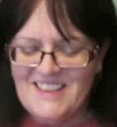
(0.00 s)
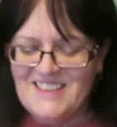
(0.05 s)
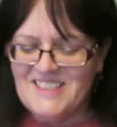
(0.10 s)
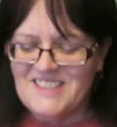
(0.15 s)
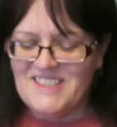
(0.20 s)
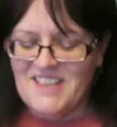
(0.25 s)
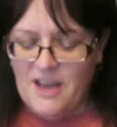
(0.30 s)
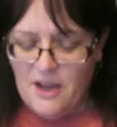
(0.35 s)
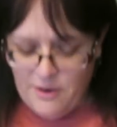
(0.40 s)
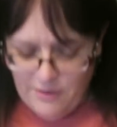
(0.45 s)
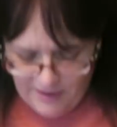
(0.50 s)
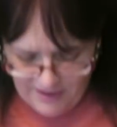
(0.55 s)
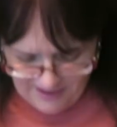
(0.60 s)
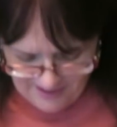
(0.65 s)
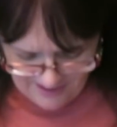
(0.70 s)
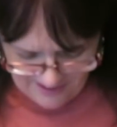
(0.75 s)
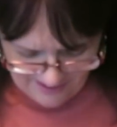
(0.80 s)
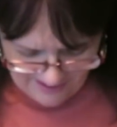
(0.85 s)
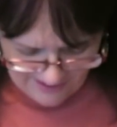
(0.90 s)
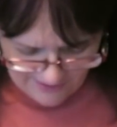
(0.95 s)
So
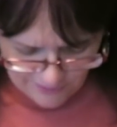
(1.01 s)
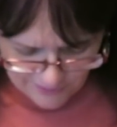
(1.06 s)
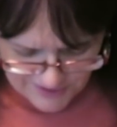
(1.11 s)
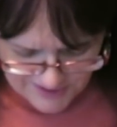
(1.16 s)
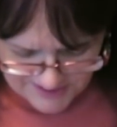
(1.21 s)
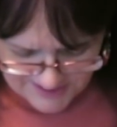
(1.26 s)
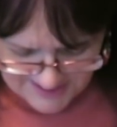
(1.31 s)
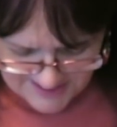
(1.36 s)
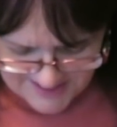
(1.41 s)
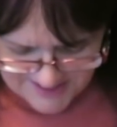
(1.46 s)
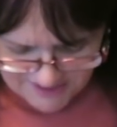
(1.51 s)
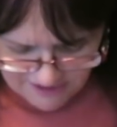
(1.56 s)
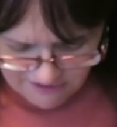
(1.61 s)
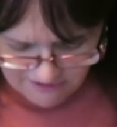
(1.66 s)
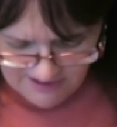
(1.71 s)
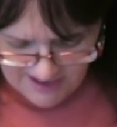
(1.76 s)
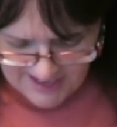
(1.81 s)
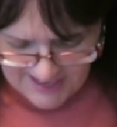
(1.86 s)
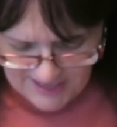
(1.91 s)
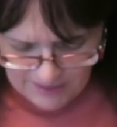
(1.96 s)
I ordered this
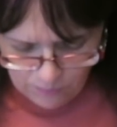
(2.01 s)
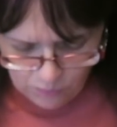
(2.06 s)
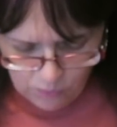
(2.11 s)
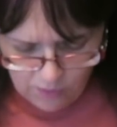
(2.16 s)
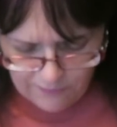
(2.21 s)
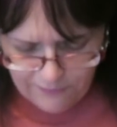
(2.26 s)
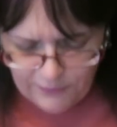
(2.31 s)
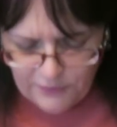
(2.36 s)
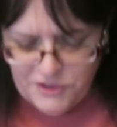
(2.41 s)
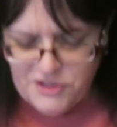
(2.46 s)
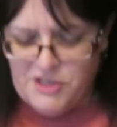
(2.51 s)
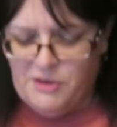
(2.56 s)
grey waffle